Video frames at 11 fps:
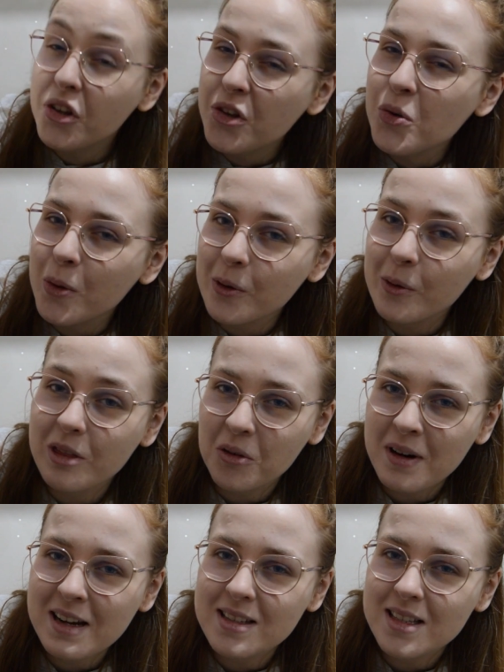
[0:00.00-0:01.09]
you were with
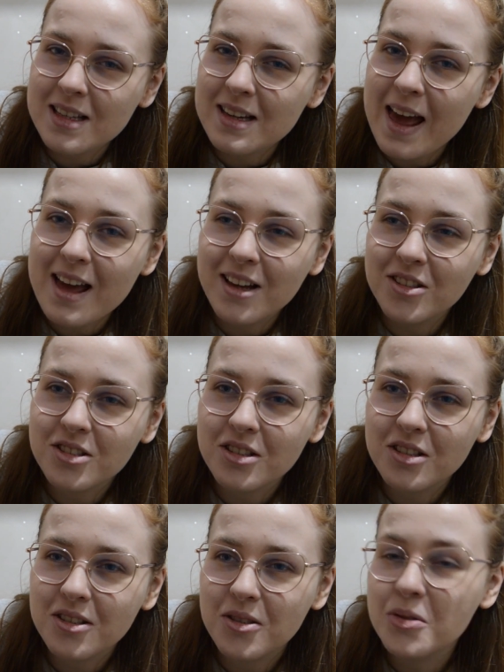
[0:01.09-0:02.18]
Grayson and
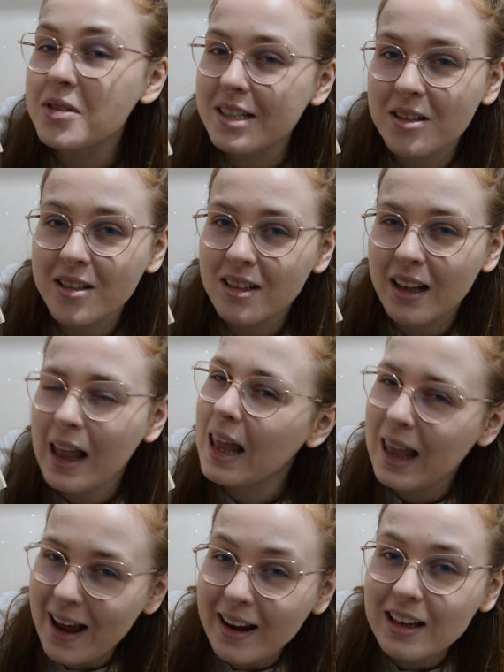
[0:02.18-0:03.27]
you didn't
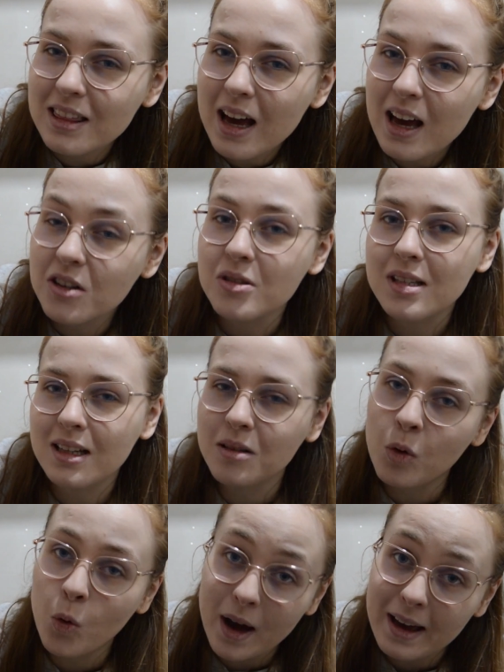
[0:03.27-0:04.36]
like that, you sent him
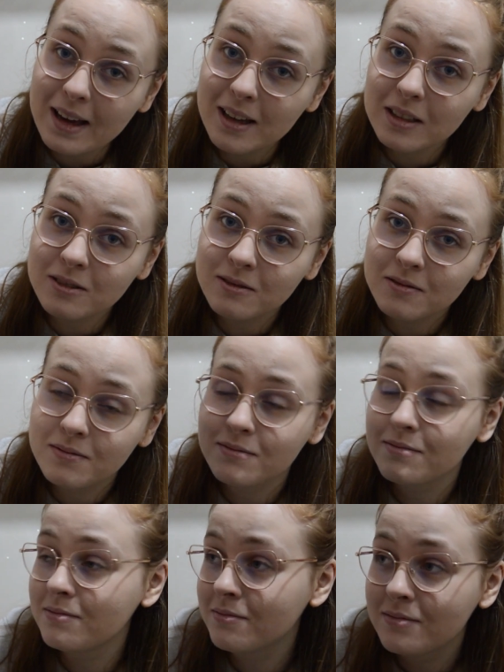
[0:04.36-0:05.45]
away?
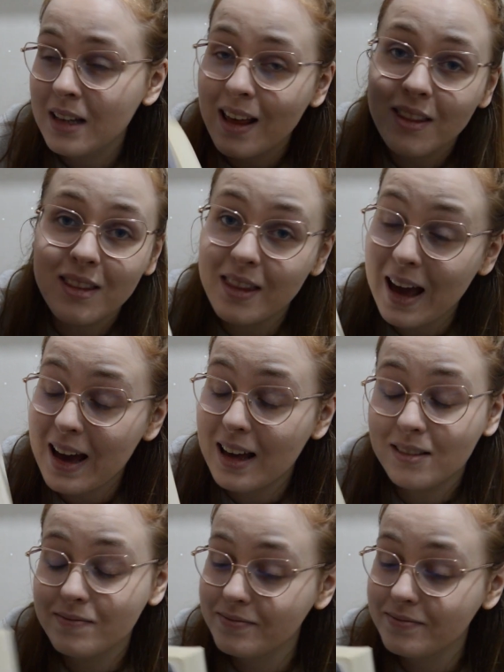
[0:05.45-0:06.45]
That